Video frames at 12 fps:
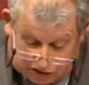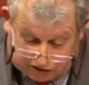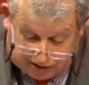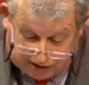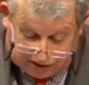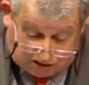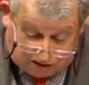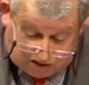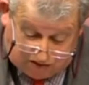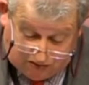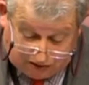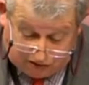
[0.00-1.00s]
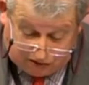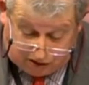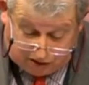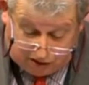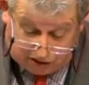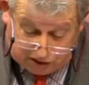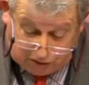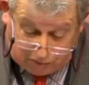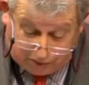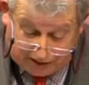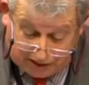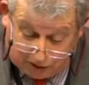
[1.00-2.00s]
industry has 230
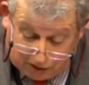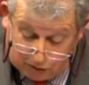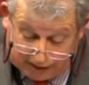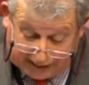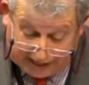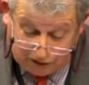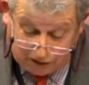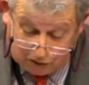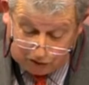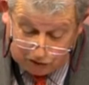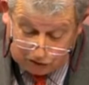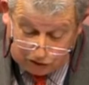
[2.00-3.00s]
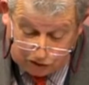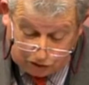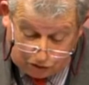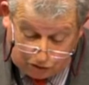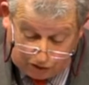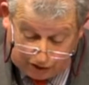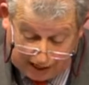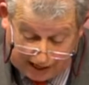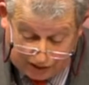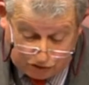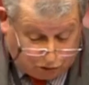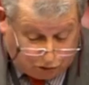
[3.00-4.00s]
operating oil and gas wells onshore on
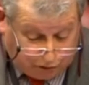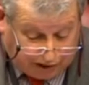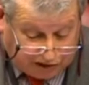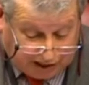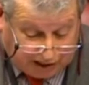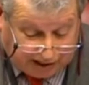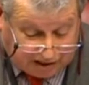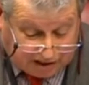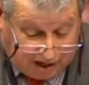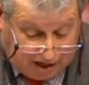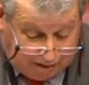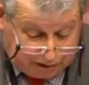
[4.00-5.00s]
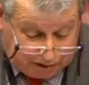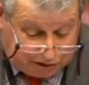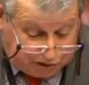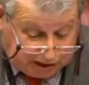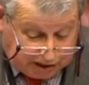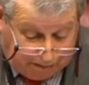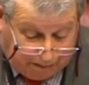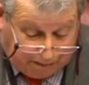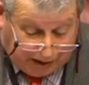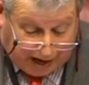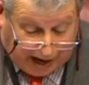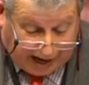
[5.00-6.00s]
120 sites, producing
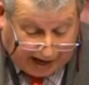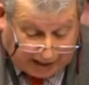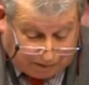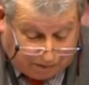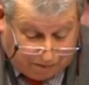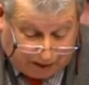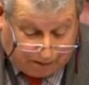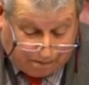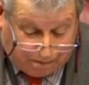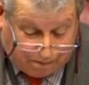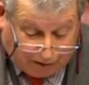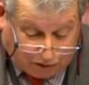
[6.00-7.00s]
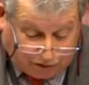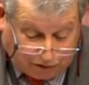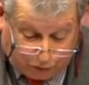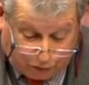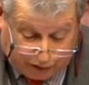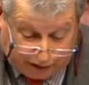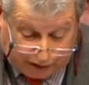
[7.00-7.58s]
about 8 million barrels of oil